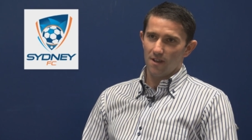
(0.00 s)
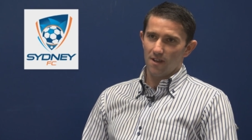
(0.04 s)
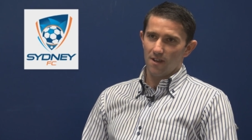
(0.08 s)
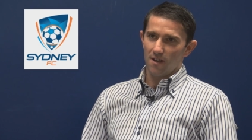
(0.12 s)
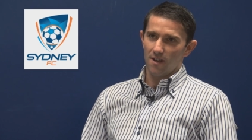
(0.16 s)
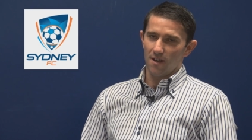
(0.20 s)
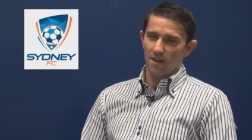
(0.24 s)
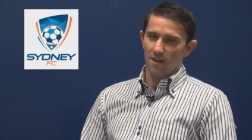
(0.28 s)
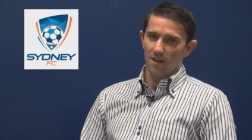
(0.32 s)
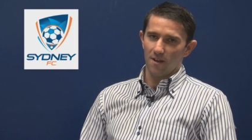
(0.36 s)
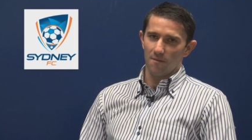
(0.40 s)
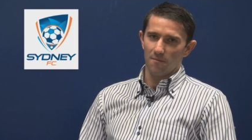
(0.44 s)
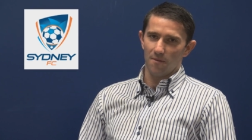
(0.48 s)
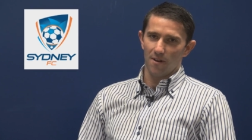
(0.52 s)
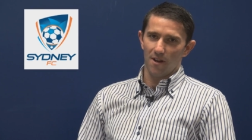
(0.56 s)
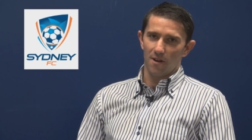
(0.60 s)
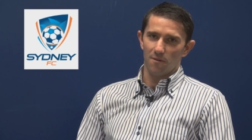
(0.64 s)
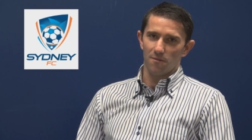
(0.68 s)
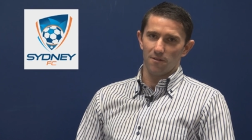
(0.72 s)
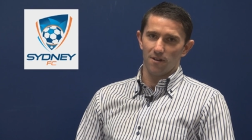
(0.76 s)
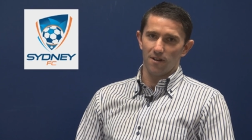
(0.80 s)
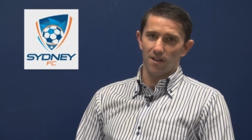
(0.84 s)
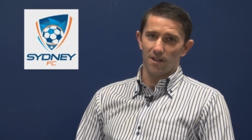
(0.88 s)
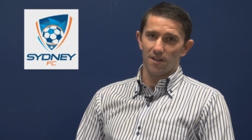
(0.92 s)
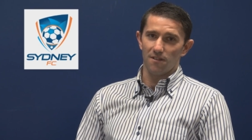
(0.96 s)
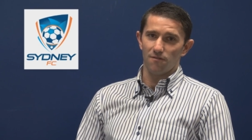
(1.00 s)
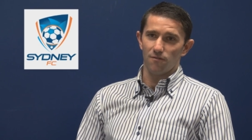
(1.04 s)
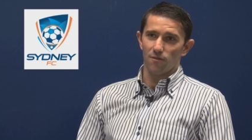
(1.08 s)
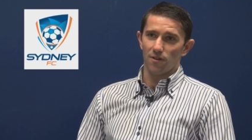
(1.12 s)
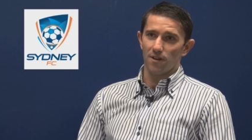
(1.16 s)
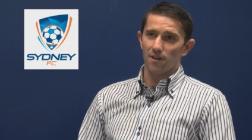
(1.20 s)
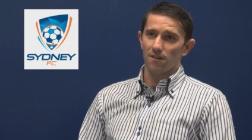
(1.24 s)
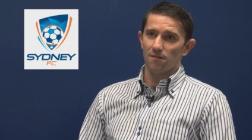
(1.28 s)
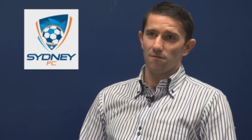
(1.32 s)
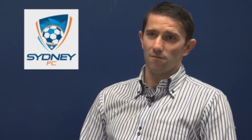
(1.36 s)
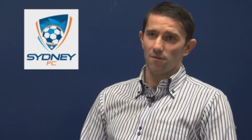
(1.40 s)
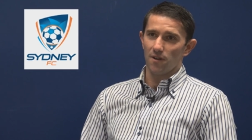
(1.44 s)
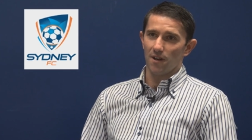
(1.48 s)
and I would leave
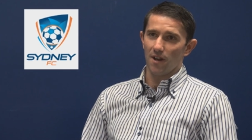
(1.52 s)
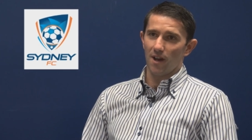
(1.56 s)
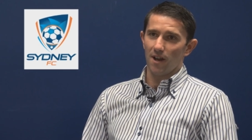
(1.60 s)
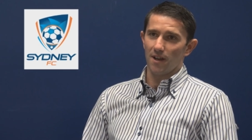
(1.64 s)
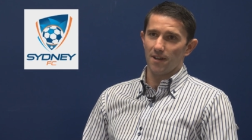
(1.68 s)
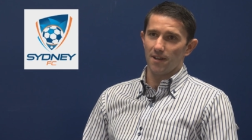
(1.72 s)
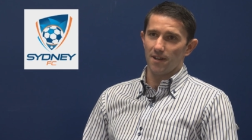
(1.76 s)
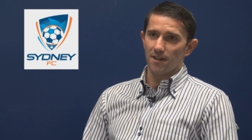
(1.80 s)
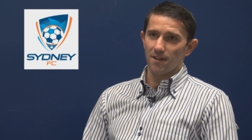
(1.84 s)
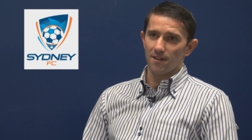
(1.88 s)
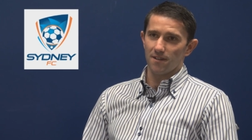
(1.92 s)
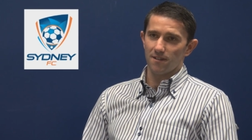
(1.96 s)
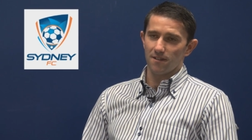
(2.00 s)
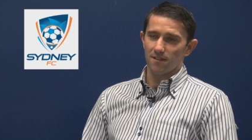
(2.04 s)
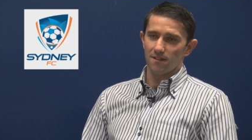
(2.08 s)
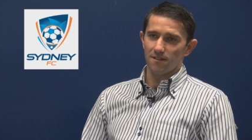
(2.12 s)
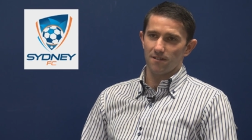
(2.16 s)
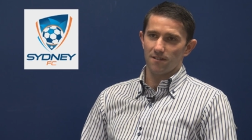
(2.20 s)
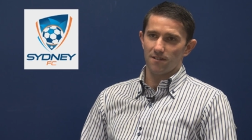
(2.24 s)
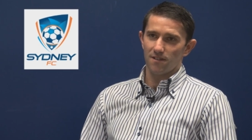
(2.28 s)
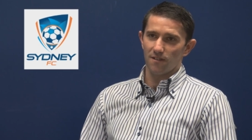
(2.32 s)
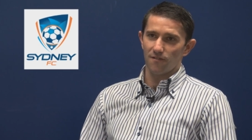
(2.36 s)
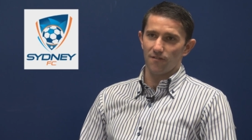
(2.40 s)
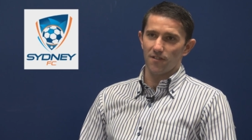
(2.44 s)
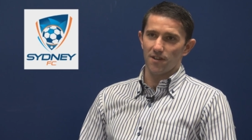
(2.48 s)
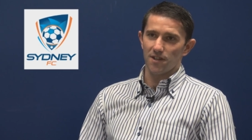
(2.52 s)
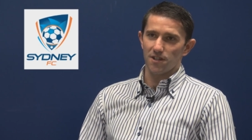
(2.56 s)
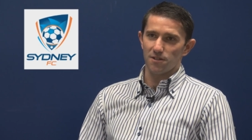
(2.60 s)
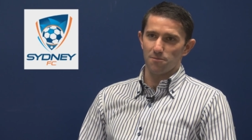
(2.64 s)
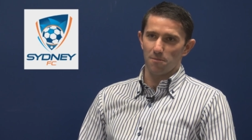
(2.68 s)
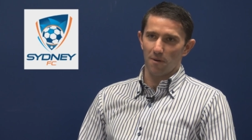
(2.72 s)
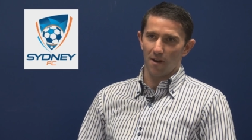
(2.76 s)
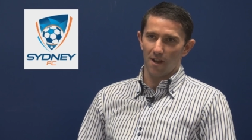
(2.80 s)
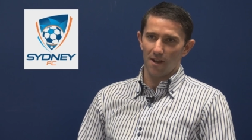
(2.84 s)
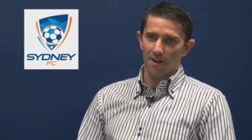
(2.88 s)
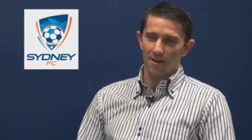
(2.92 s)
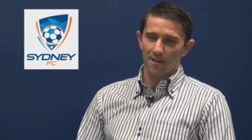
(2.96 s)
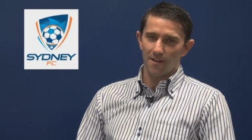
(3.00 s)
when I needed to finish
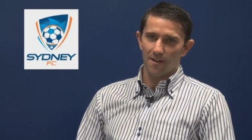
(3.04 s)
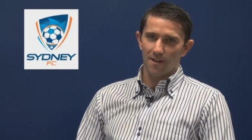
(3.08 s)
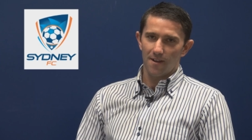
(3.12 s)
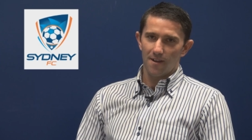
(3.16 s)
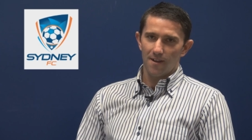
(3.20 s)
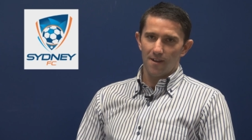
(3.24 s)
playing.